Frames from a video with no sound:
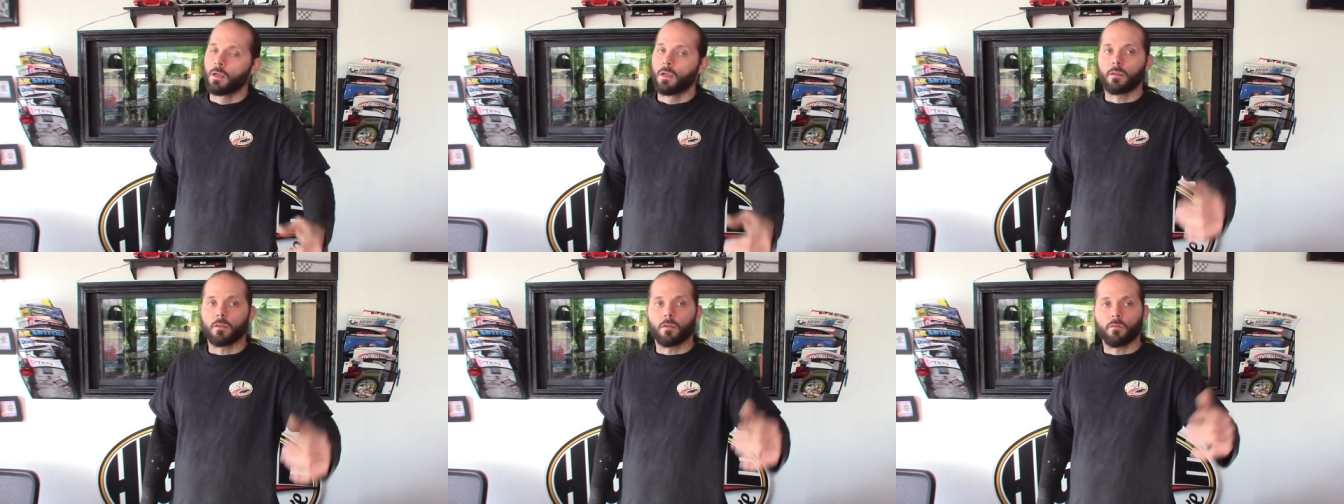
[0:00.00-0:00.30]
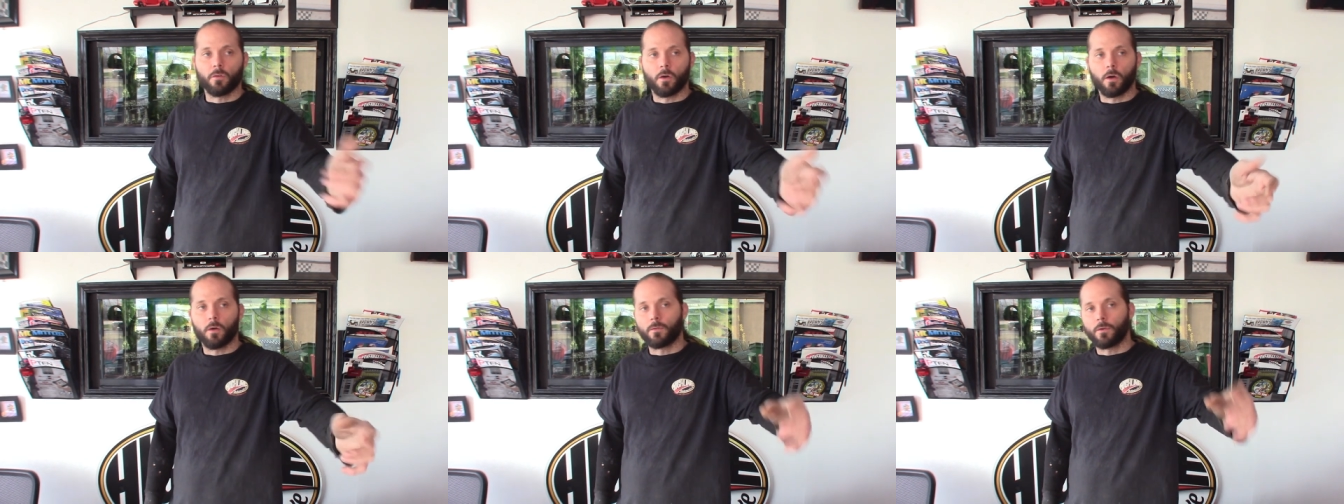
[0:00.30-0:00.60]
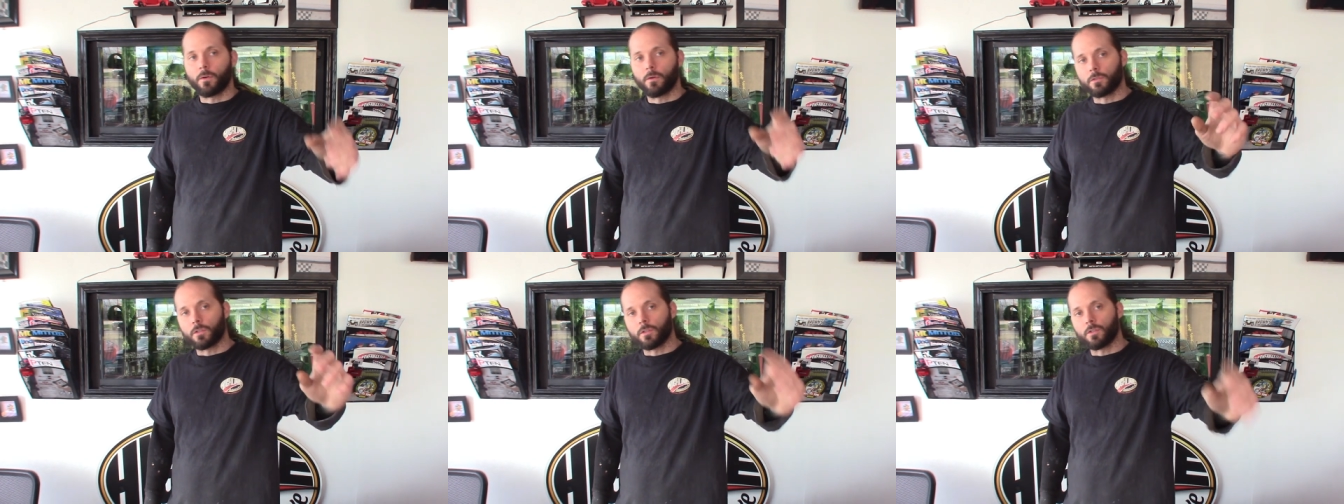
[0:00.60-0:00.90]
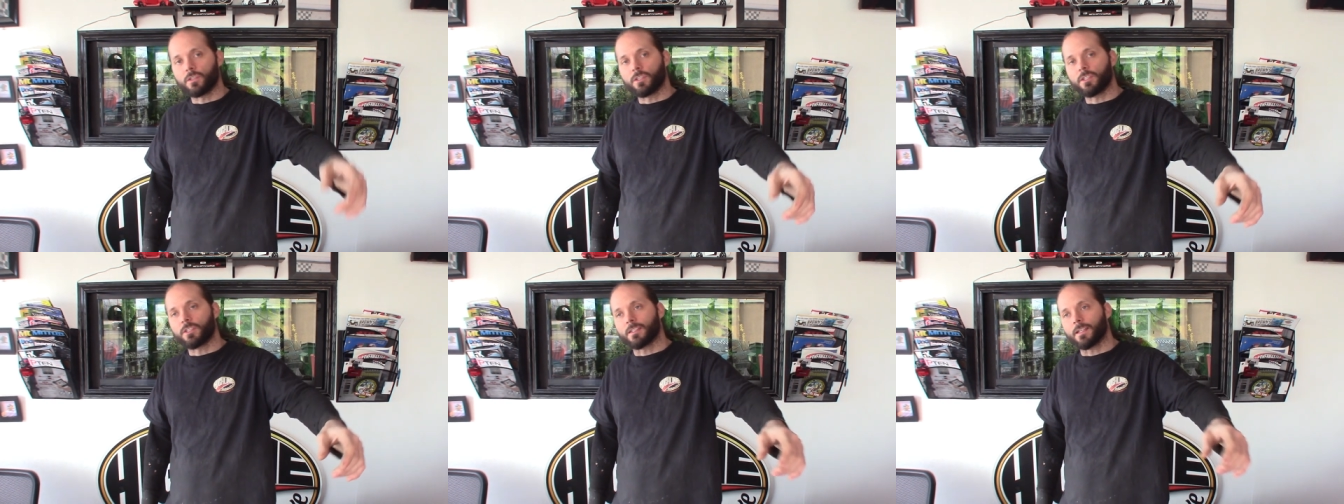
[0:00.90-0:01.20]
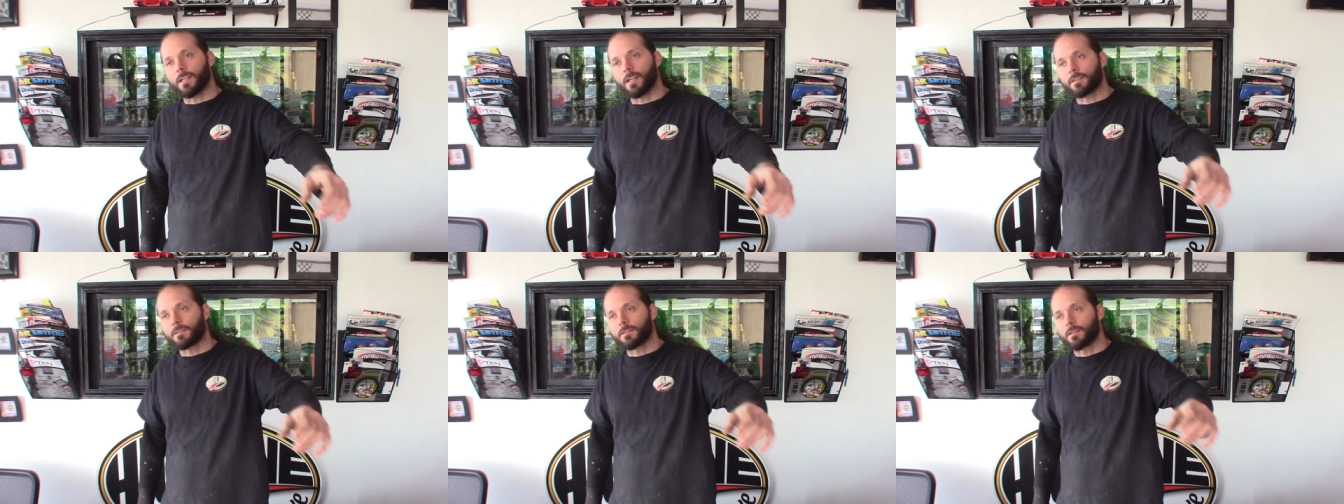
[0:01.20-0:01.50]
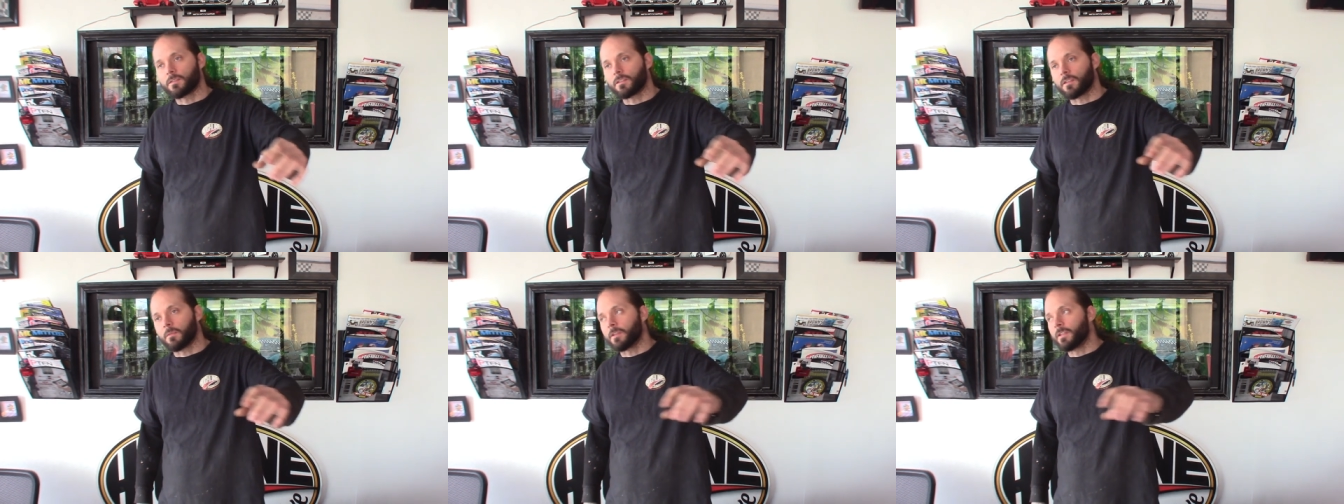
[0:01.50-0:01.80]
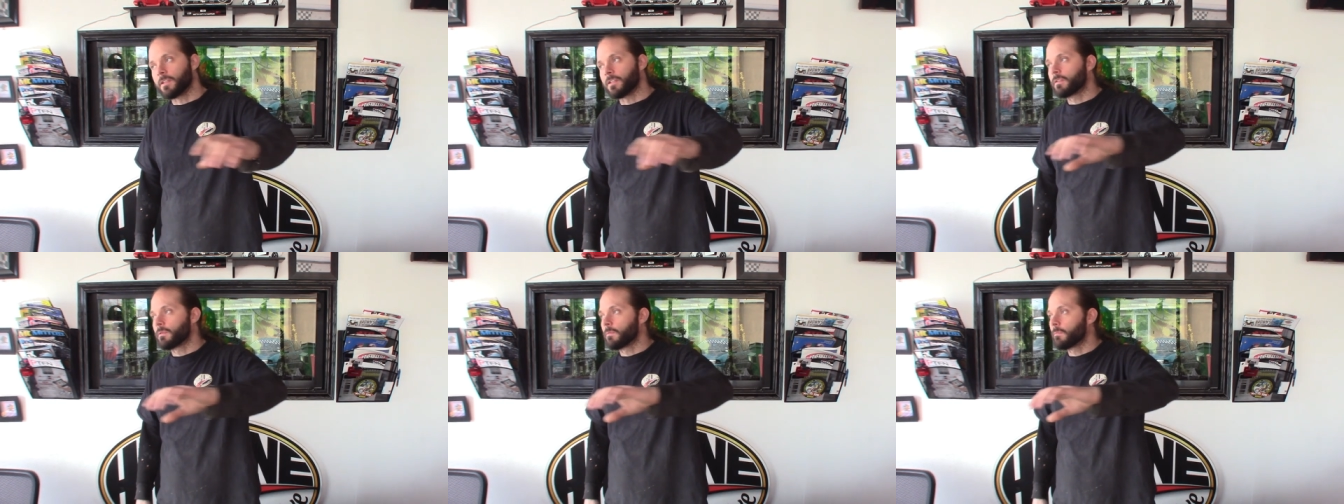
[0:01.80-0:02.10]
The Volvo, the G six, some of
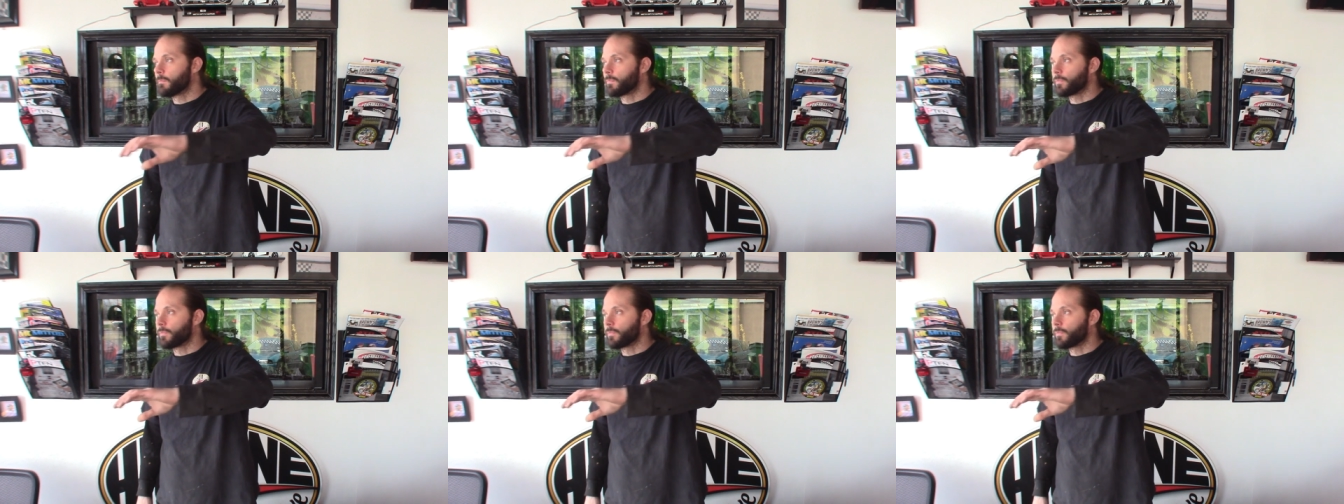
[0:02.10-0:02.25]
these